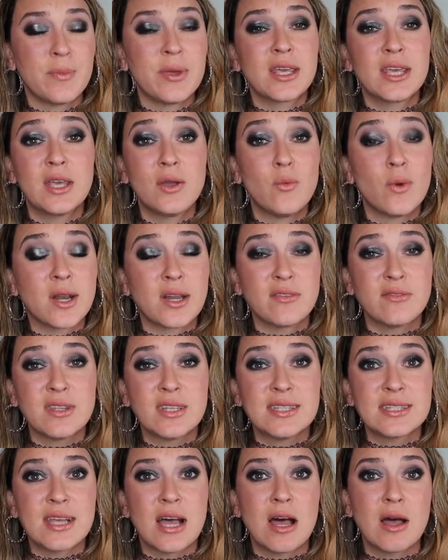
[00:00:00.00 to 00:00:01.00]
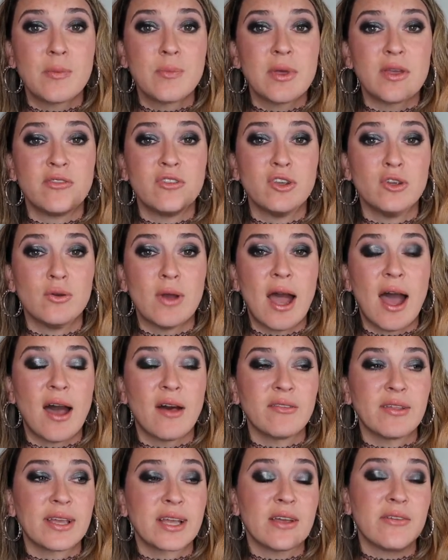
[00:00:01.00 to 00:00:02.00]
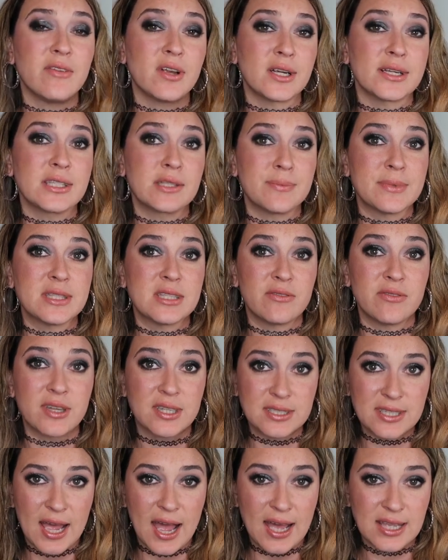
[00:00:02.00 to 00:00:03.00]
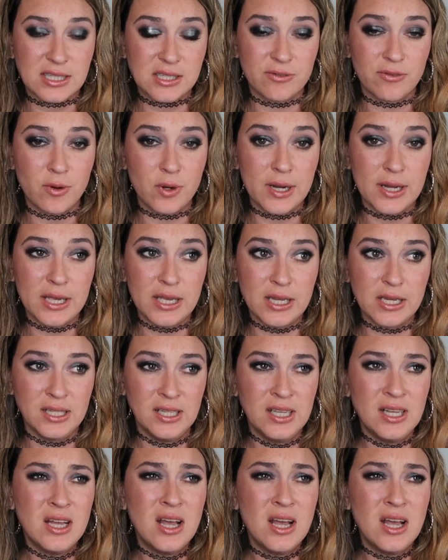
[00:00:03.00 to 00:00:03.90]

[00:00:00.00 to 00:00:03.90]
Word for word: picking one of these up if you have like a very specific task for it.